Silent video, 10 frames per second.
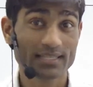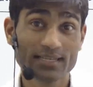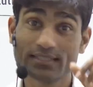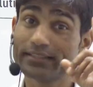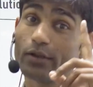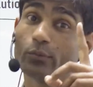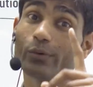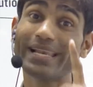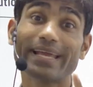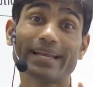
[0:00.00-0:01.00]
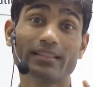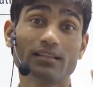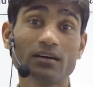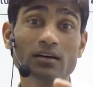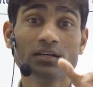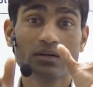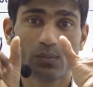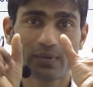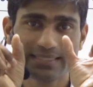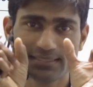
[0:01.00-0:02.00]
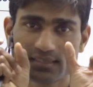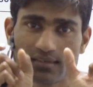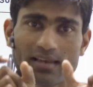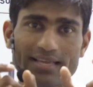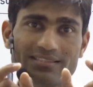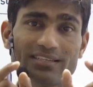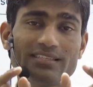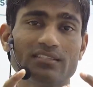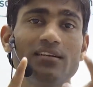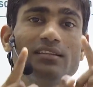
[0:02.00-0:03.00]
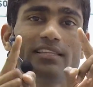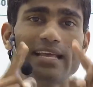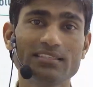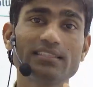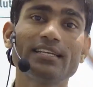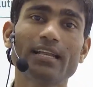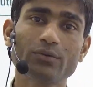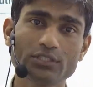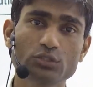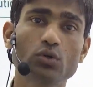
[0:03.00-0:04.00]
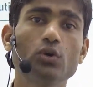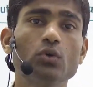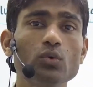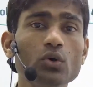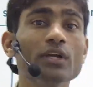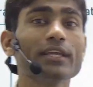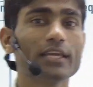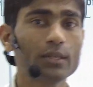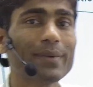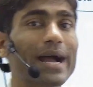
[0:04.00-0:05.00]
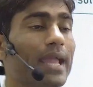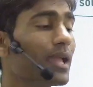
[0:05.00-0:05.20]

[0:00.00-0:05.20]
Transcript: then we'll get the one generalized result as a theta which is equal to n pi